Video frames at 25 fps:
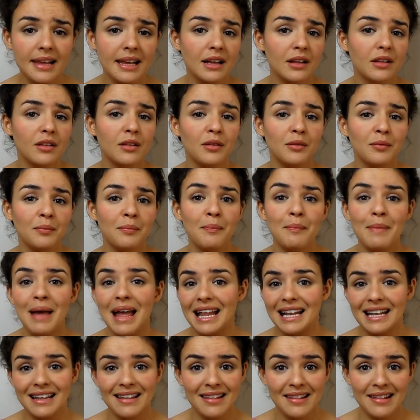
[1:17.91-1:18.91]
single
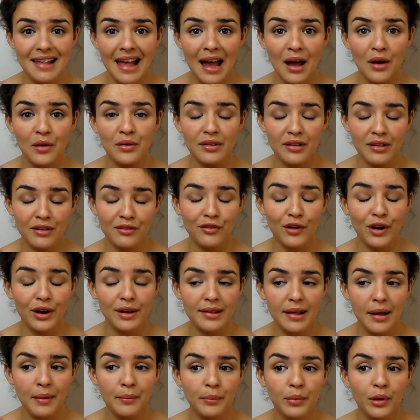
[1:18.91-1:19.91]
men's houses, for
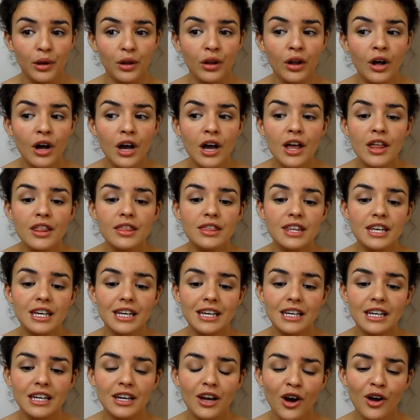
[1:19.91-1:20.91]
example,
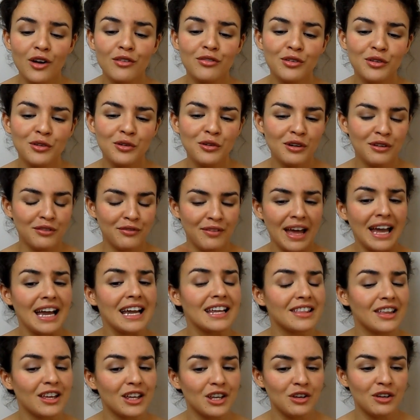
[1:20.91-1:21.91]
the overall
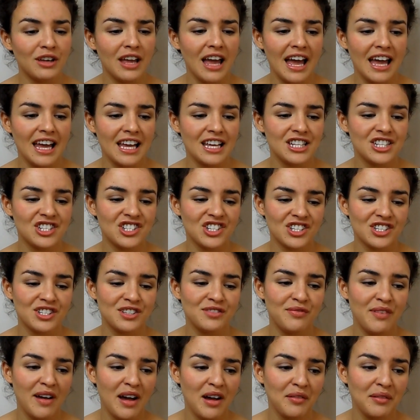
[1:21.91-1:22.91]
effect that you get is
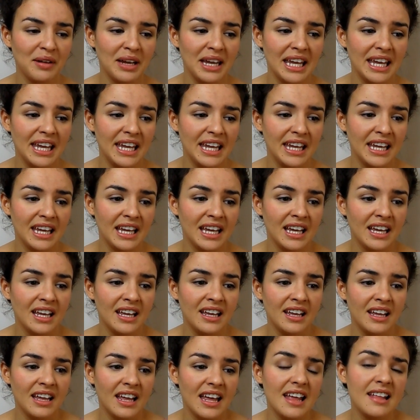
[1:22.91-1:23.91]
just very,
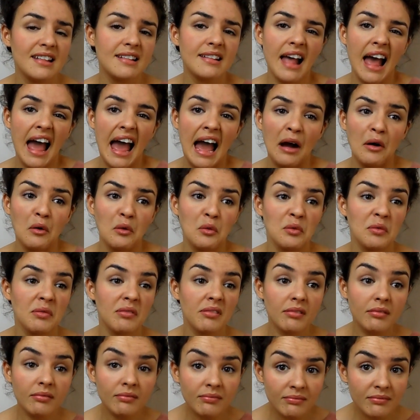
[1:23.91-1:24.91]
it's a
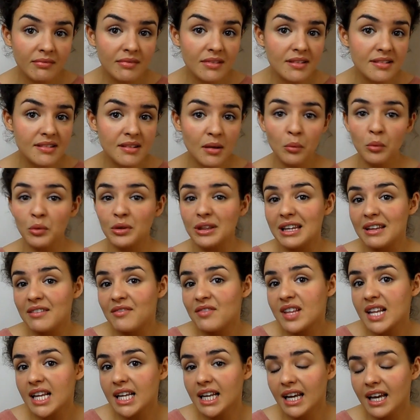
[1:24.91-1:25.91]
house. Someone
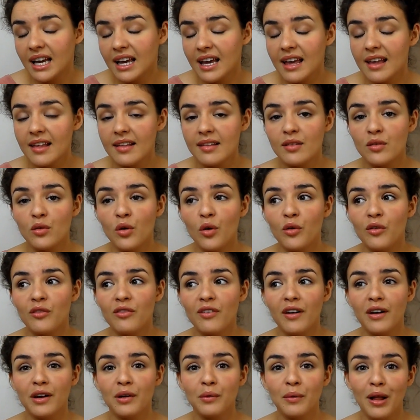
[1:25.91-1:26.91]
lives in it. It's
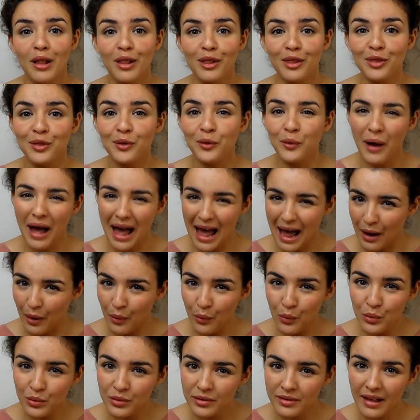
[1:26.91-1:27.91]
not very well thought
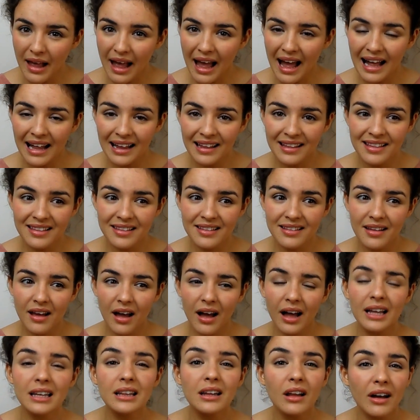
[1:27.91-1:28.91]
out, and
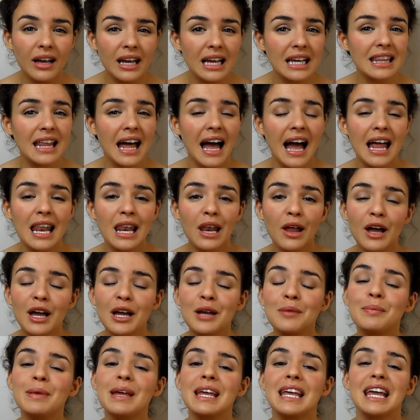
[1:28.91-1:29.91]
I like that. I
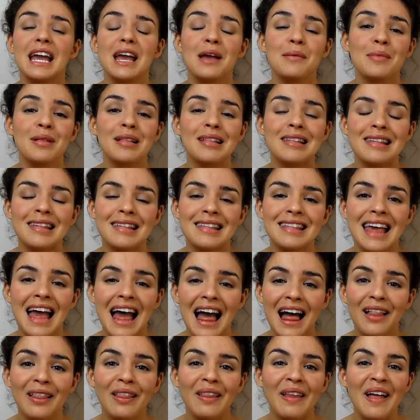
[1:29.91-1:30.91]
like being able to
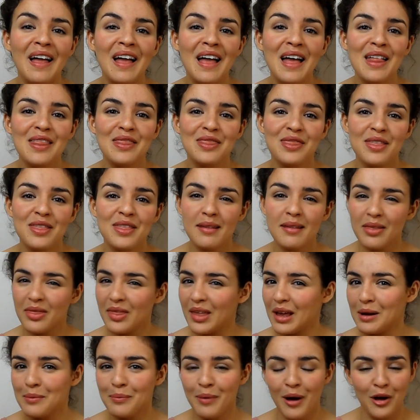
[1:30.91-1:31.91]
tell
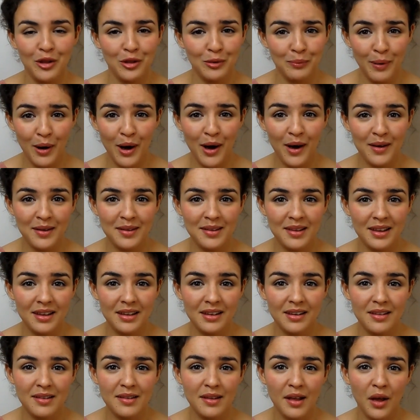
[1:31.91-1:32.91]
something about the
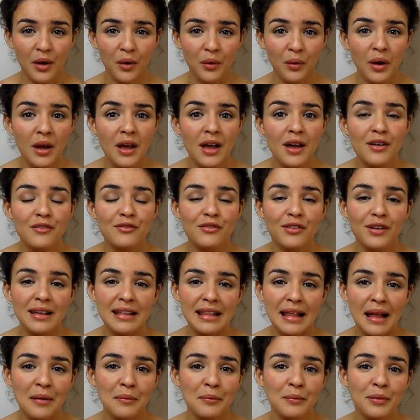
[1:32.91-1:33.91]
person. So, for
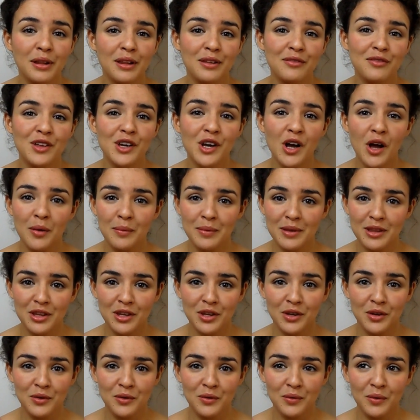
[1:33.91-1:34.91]
example, if you come
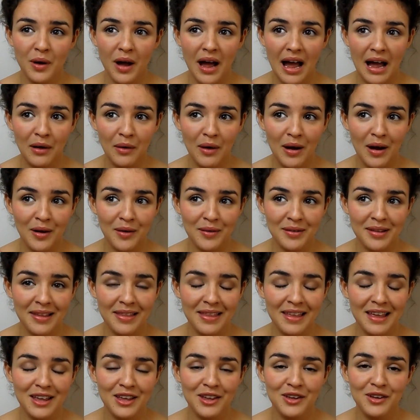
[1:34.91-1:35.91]
into our house,
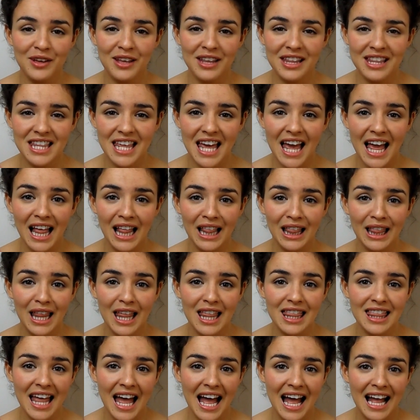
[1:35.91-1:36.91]
I think you can
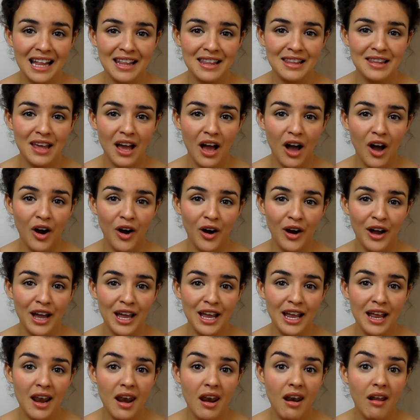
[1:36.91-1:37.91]
tell that
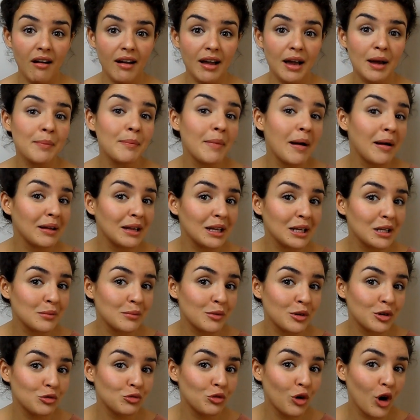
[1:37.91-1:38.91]
I like
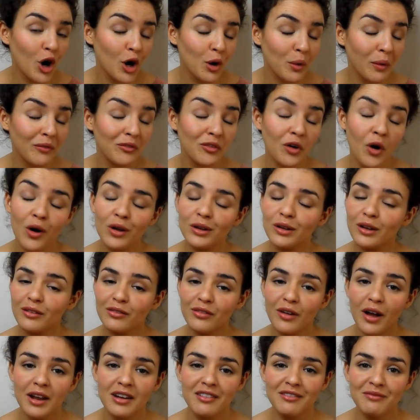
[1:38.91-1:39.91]
Marilyn Monroe. I've got a lot
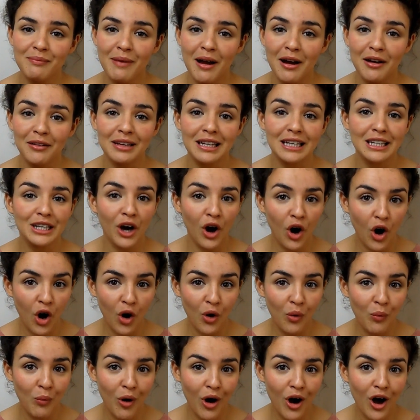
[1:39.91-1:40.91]
of kind of Marilyn
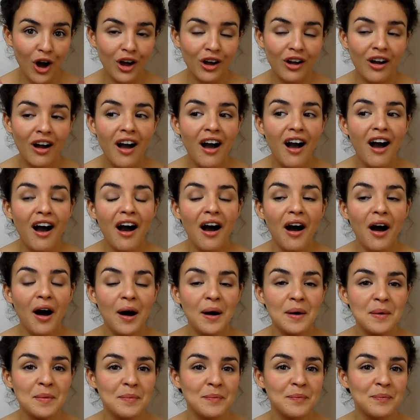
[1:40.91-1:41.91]
artwork
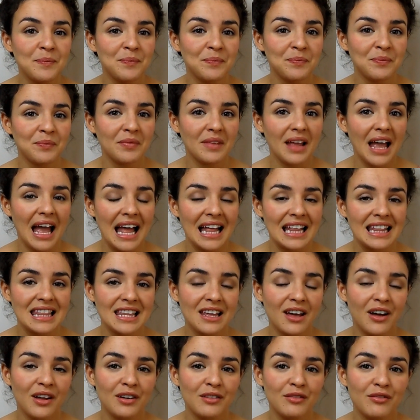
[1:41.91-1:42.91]
um,
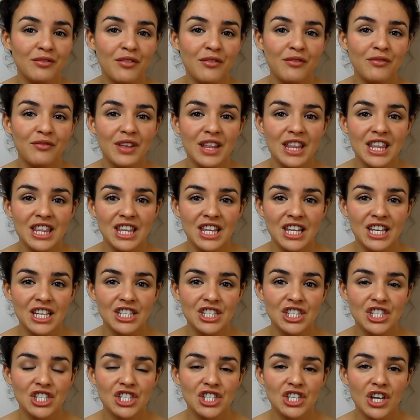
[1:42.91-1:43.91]
and kind of
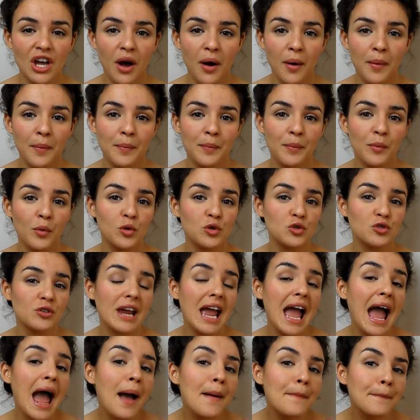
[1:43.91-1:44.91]
vintage um,
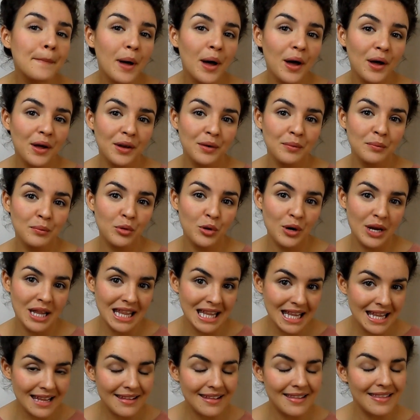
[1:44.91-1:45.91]
Audrey Hepburn
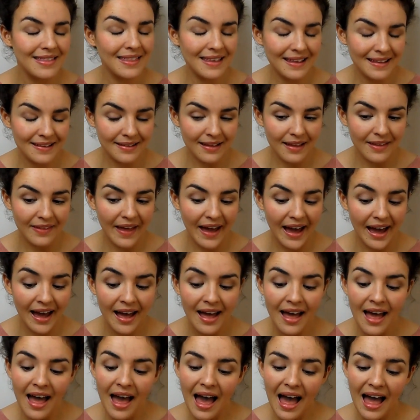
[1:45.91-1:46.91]
prints and things like
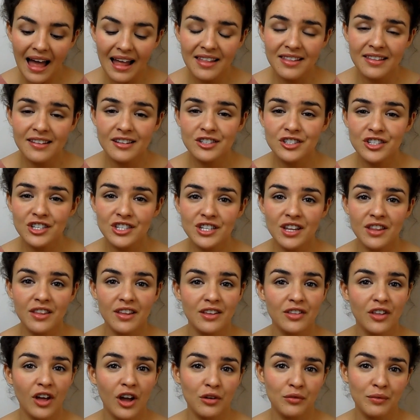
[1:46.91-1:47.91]
that. And it's just
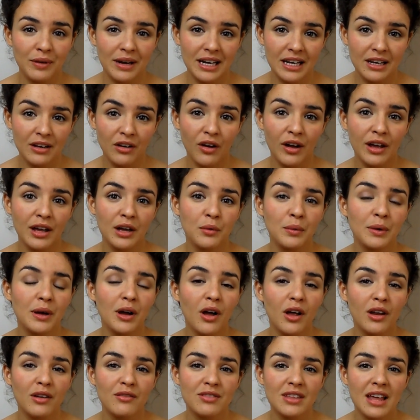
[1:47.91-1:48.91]
something that I really like. We
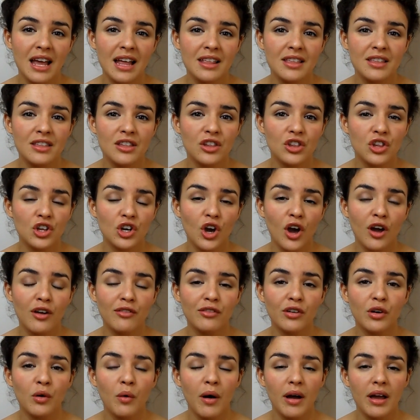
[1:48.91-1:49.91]
kind of tend to
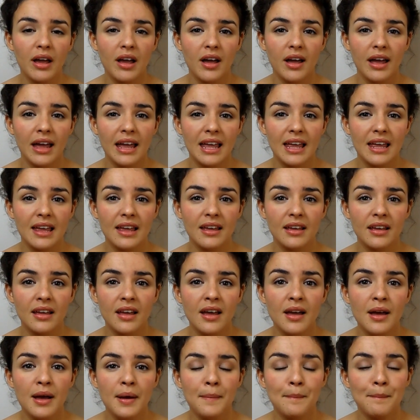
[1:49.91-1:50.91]
go for quite a
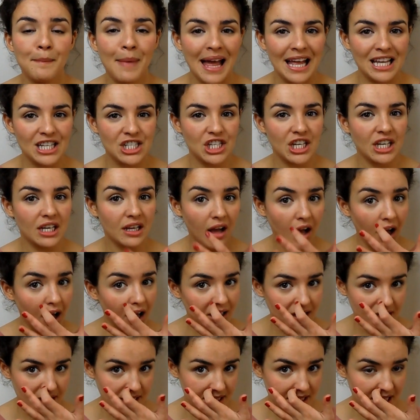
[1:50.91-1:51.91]
matching
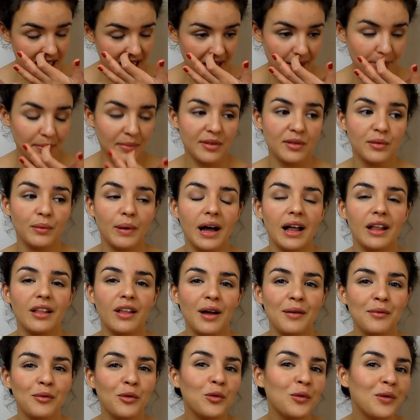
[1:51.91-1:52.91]
colour scheme as
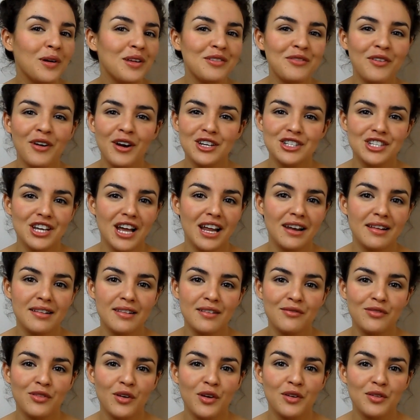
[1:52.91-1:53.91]
well. I'm always very
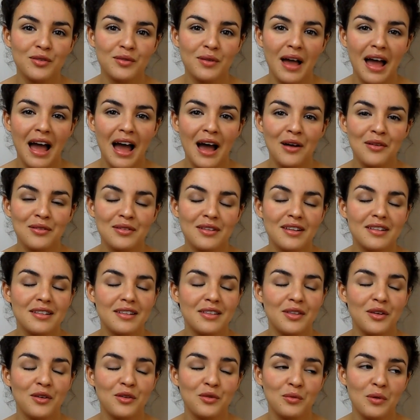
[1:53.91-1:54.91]
jealous of those
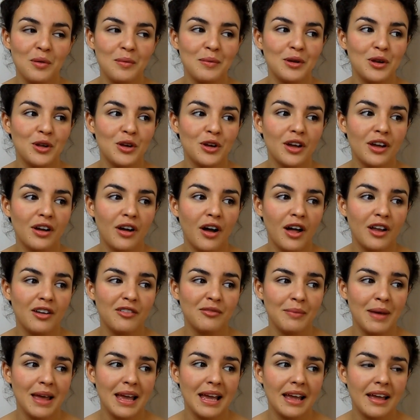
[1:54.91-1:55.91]
houses and those women who can
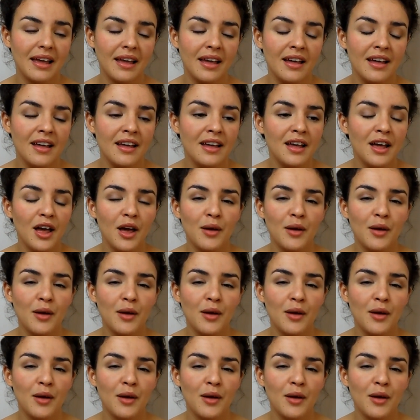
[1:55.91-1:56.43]
kind of make